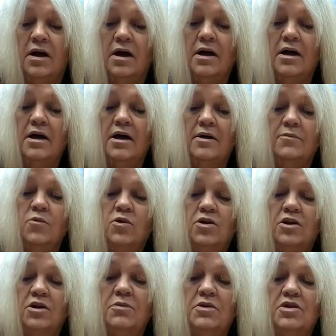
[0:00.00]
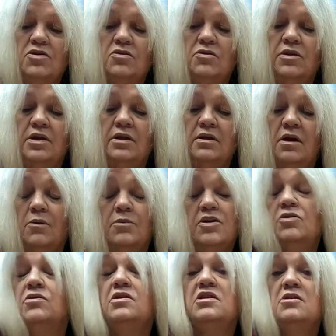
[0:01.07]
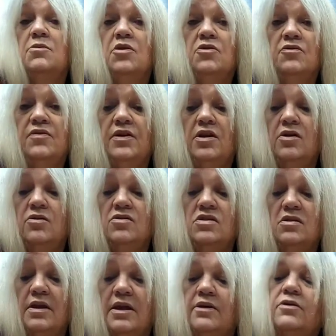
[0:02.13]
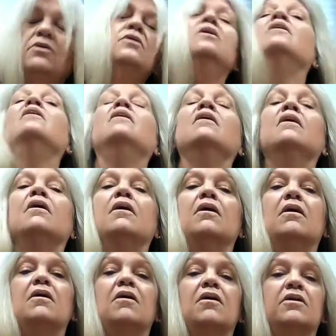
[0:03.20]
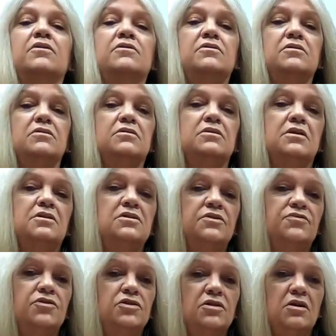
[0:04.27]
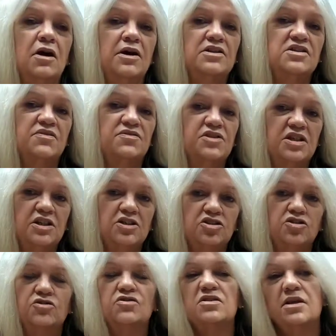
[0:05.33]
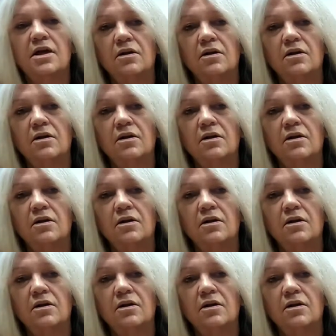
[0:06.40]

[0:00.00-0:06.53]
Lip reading: I'll be doing some other videos later on different kinds of tinctures.